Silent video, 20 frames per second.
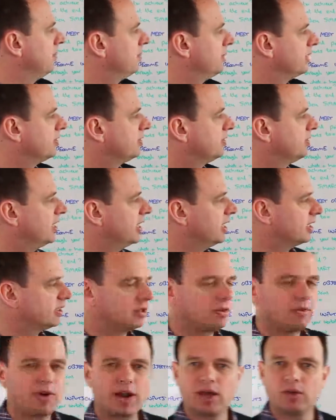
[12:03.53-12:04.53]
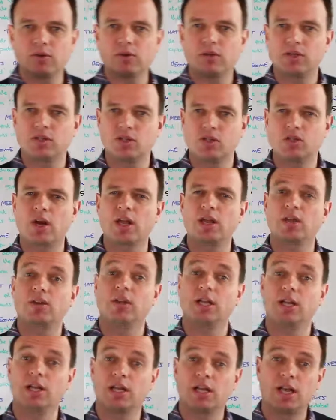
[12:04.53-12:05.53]
There's 6 around
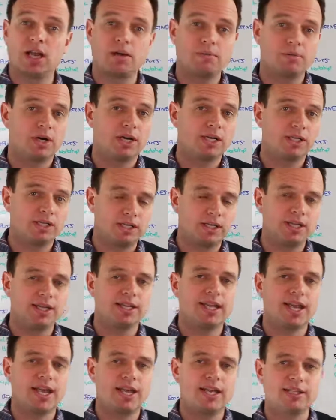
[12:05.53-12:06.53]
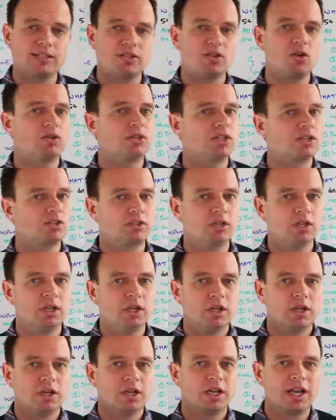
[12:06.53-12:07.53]
strengthening collaboration, and again, it's not just
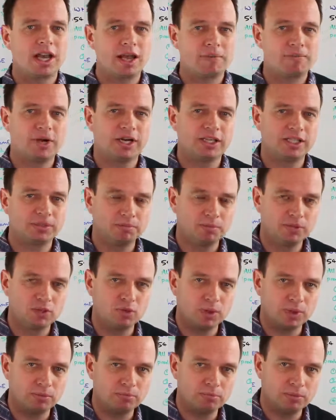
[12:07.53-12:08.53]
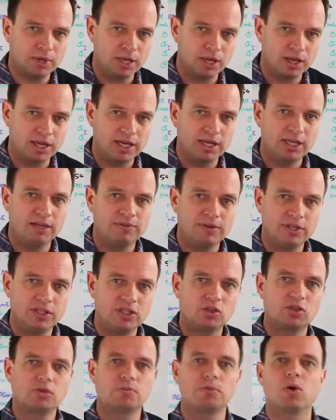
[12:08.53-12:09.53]
collaboration between
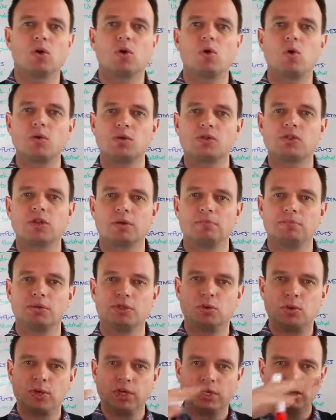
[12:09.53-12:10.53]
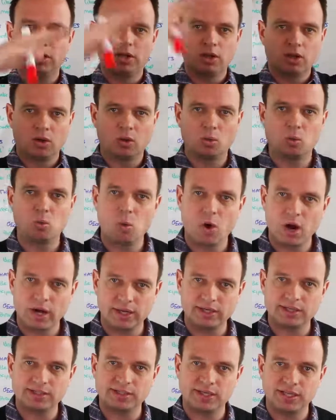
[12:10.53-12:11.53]
individuals, but also between
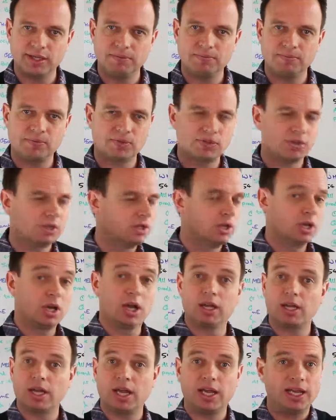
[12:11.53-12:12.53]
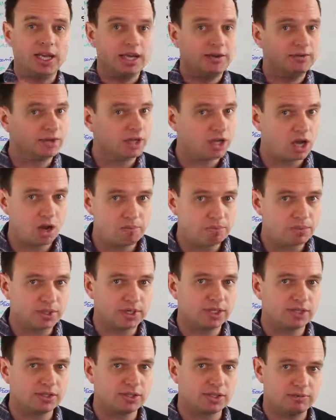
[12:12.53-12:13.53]
wider teams and even
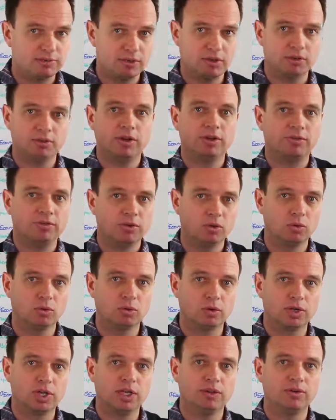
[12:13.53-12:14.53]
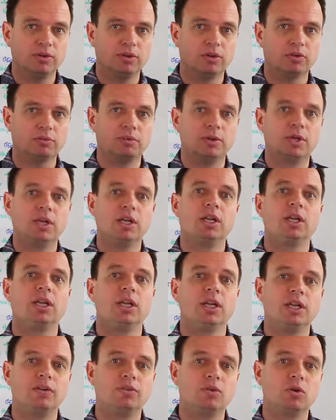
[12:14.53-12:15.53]
companies. If
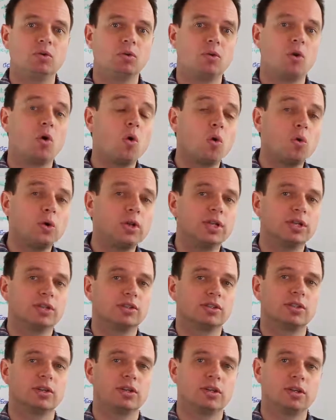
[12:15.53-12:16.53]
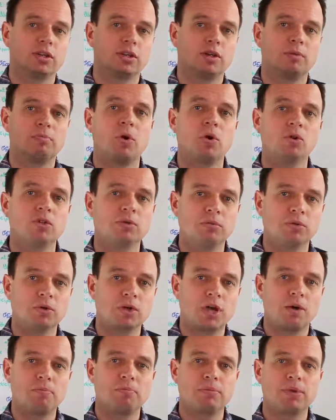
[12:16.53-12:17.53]
your audience are multiple
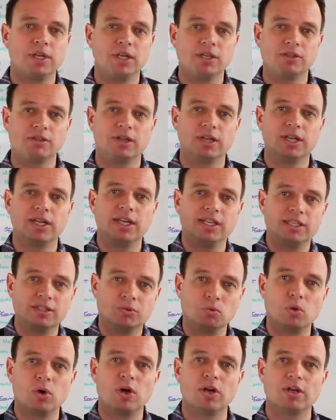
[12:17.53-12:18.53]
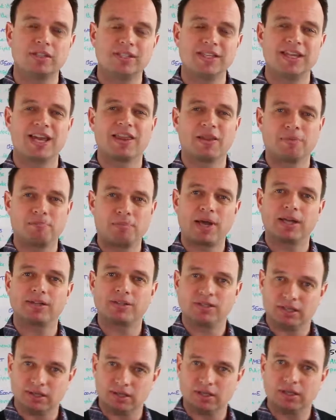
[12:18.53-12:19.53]
companies that need to work together
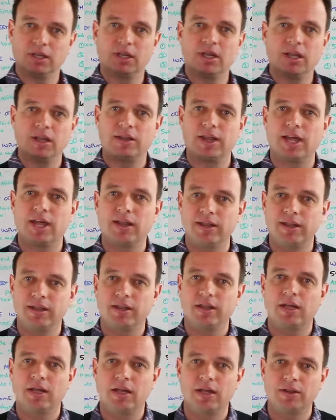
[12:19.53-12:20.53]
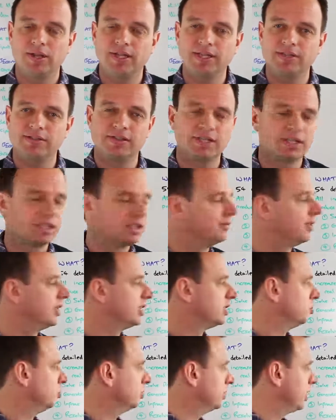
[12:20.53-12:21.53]
better, then these 6
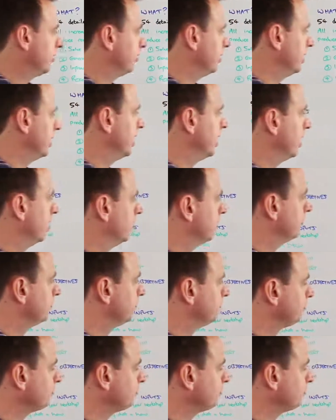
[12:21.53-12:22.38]
events will definitely help.